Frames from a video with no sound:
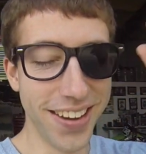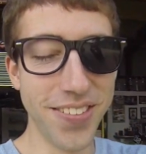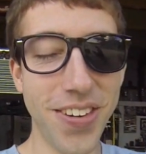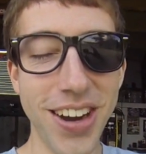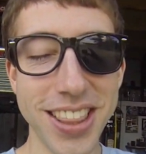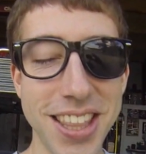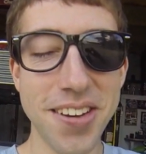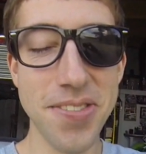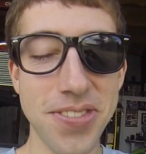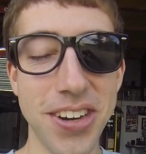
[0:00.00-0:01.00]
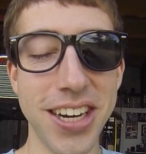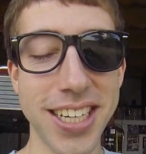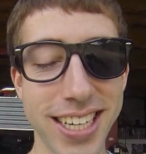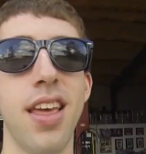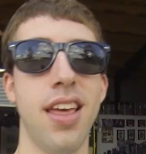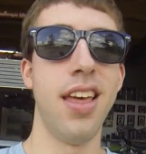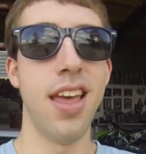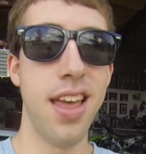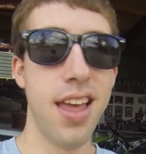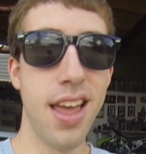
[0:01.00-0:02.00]
What the fuck?
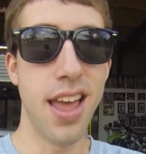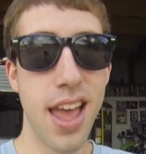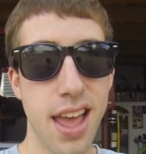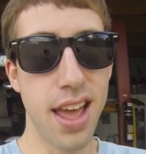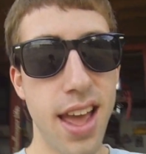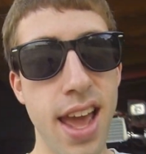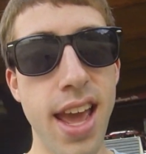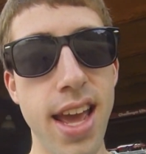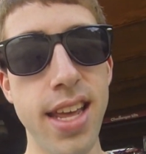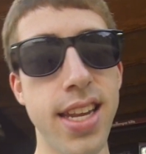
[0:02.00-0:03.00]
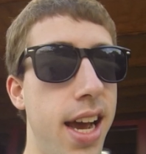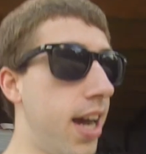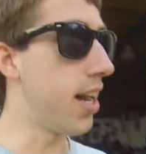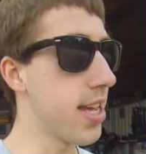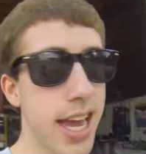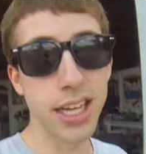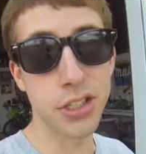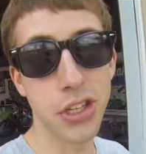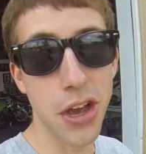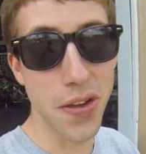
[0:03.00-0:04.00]
And uh, yeah,
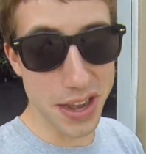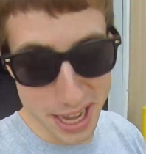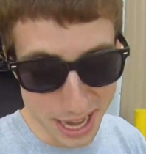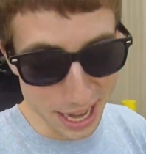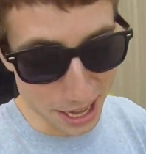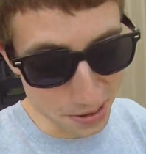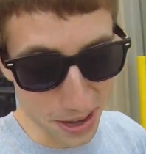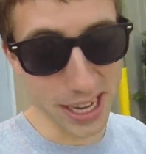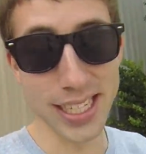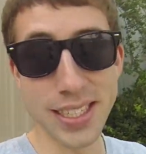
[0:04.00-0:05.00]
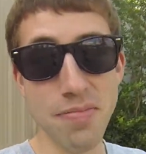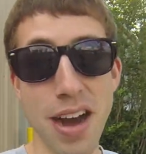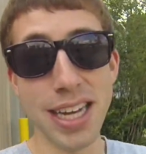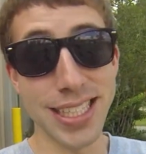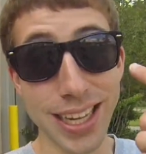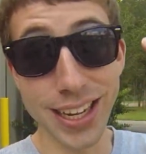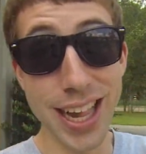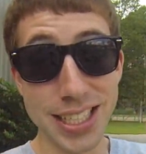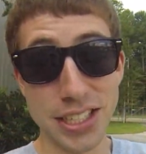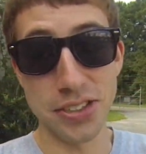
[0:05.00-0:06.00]
so anyways, my
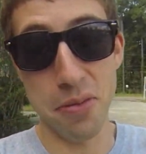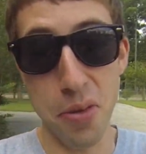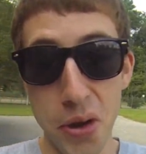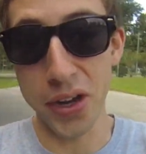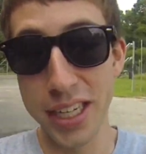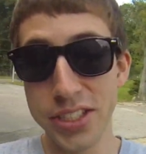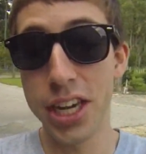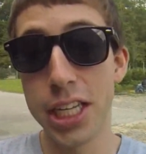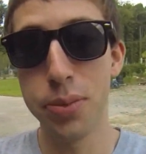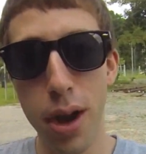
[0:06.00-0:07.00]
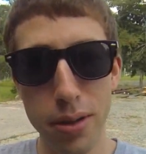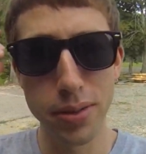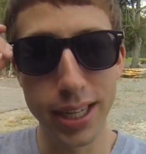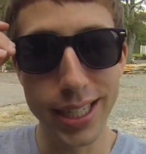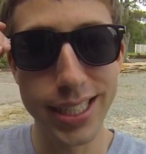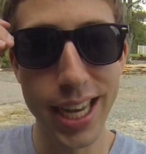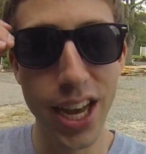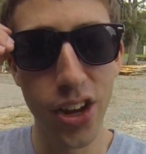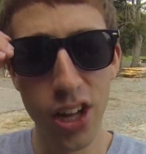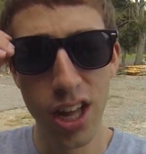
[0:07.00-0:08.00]
sunglasses are broken as you guys probably can
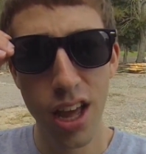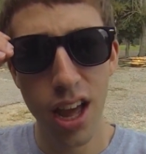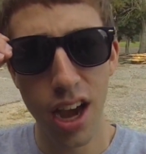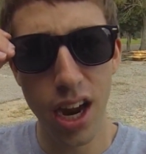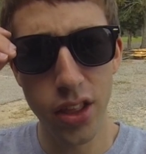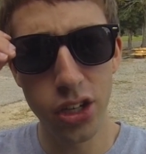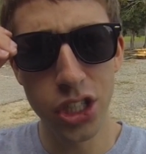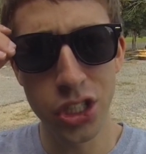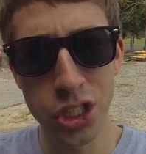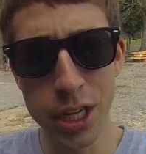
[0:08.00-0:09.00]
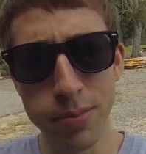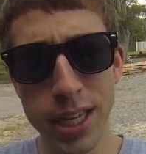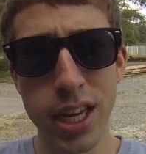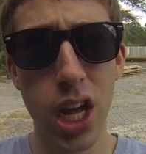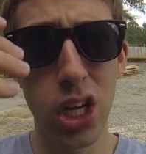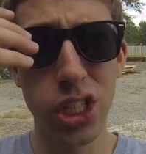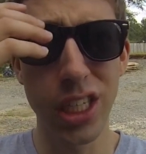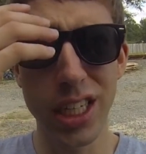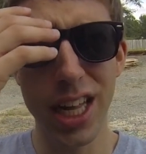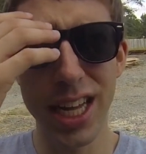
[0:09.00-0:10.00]
tell. Uh, they're just cheap $10
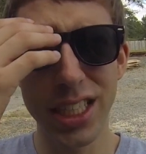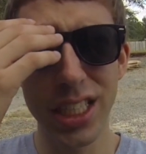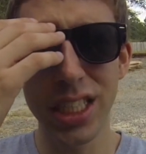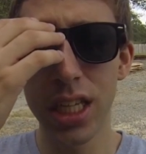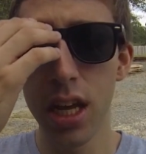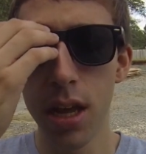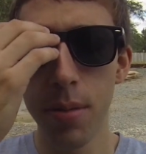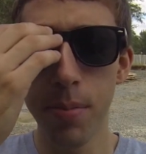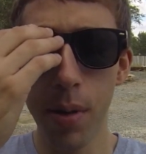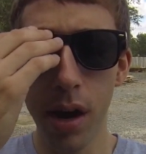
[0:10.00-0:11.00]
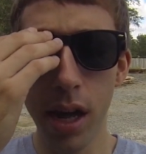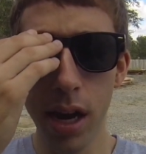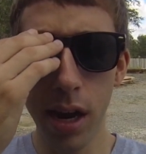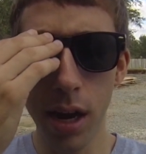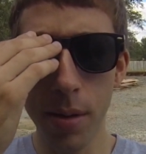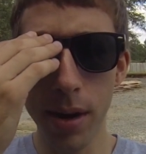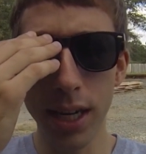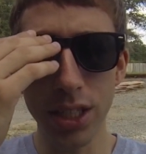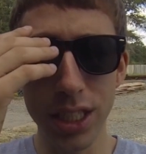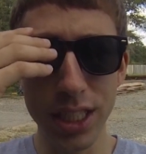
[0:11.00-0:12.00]
sunglasses, but um, I
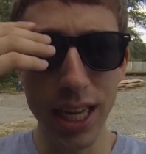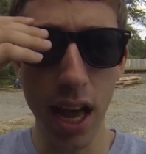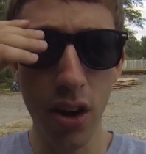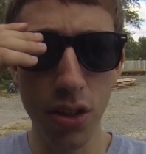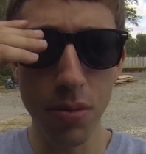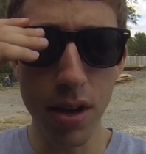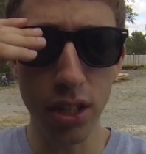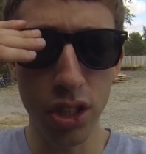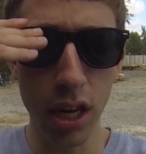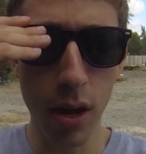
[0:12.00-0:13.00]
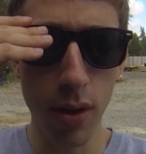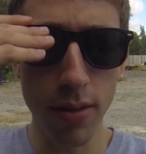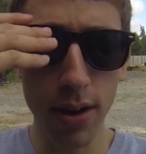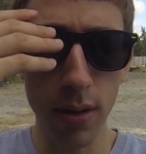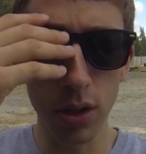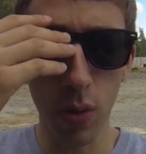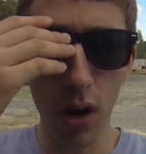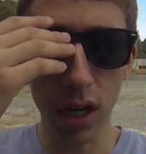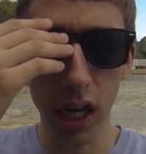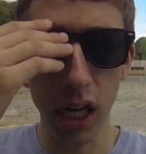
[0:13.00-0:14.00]
actually sat on them yesterday whenever I was
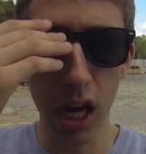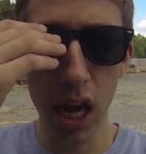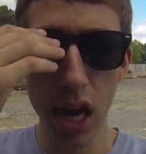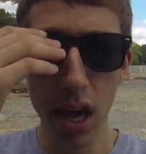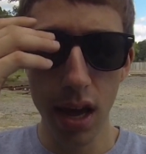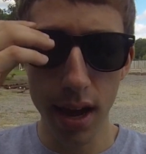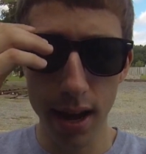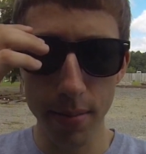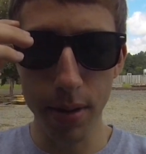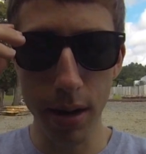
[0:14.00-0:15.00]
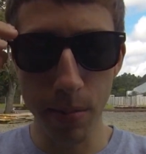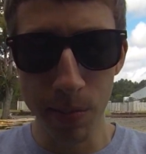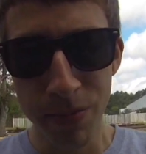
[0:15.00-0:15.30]
working. Um, but